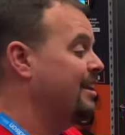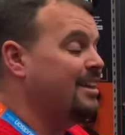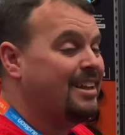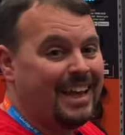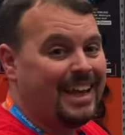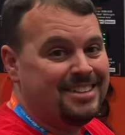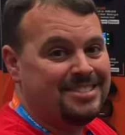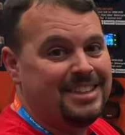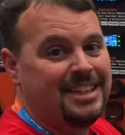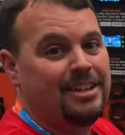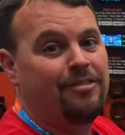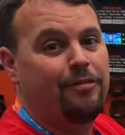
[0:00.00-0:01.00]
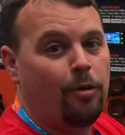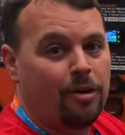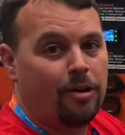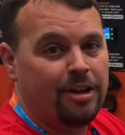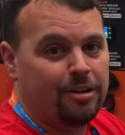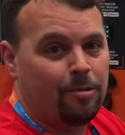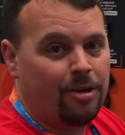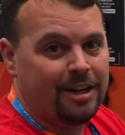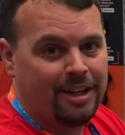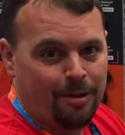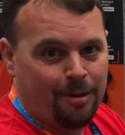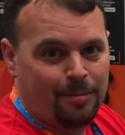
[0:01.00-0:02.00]
Class D 400 watt
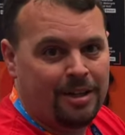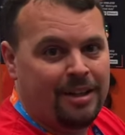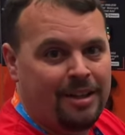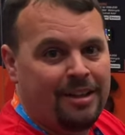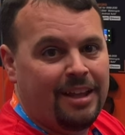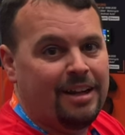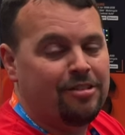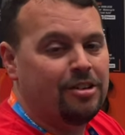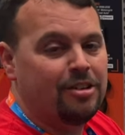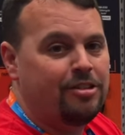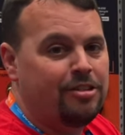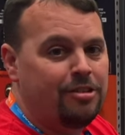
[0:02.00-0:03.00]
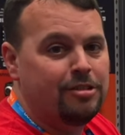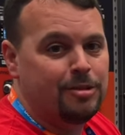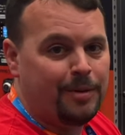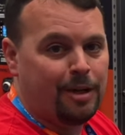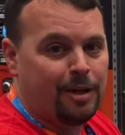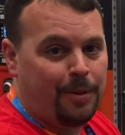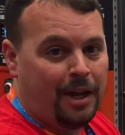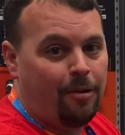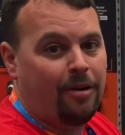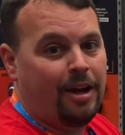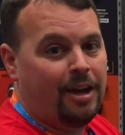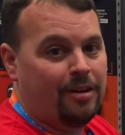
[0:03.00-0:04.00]
amp. That is a huge amount of
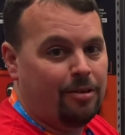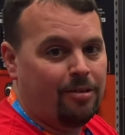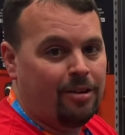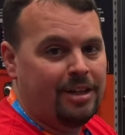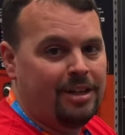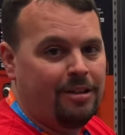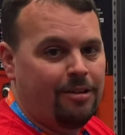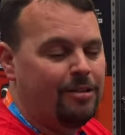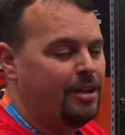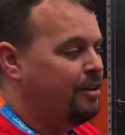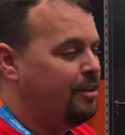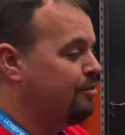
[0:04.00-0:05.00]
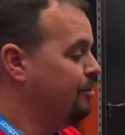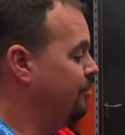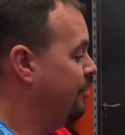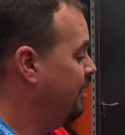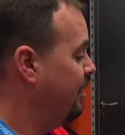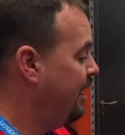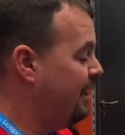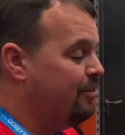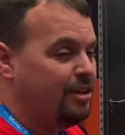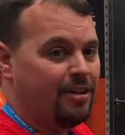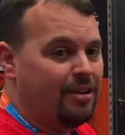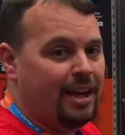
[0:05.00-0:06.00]
power out of a radio. So
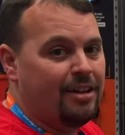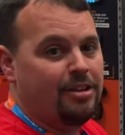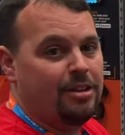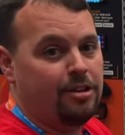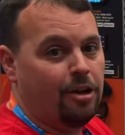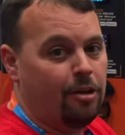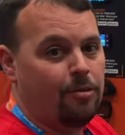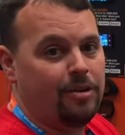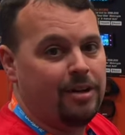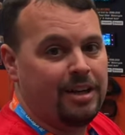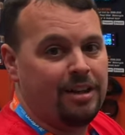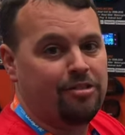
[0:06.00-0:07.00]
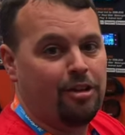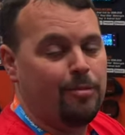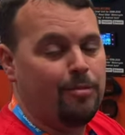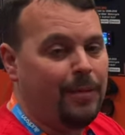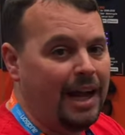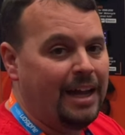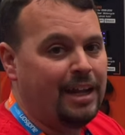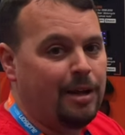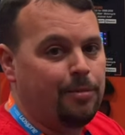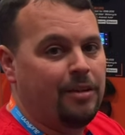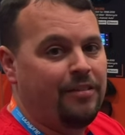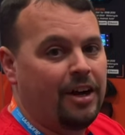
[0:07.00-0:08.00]
even you guys that don't want to necessarily buy an
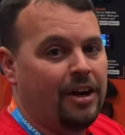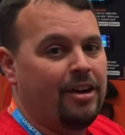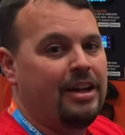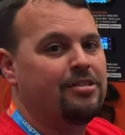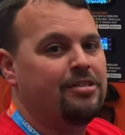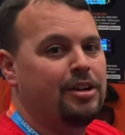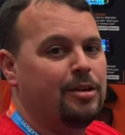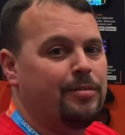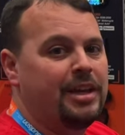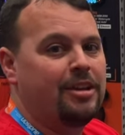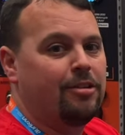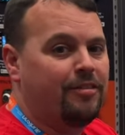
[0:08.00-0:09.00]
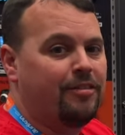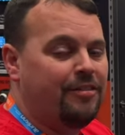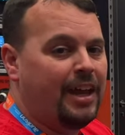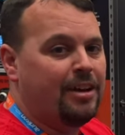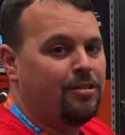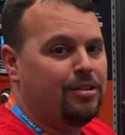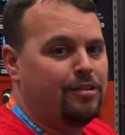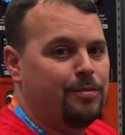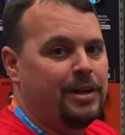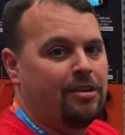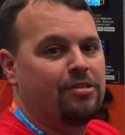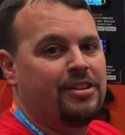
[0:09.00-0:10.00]
amplifier, it's going to make your factory
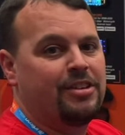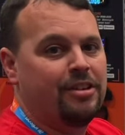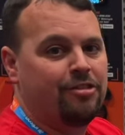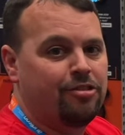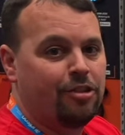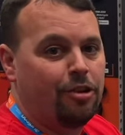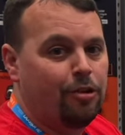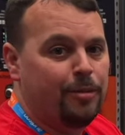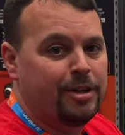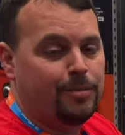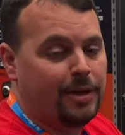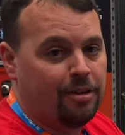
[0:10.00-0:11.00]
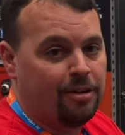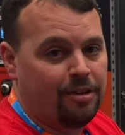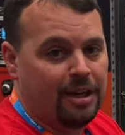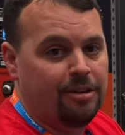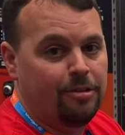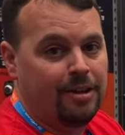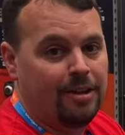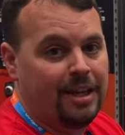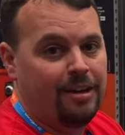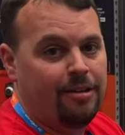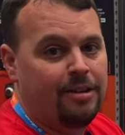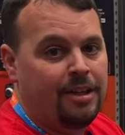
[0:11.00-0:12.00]
speakers sound so much better than they do
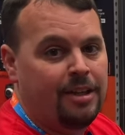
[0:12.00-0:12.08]
now.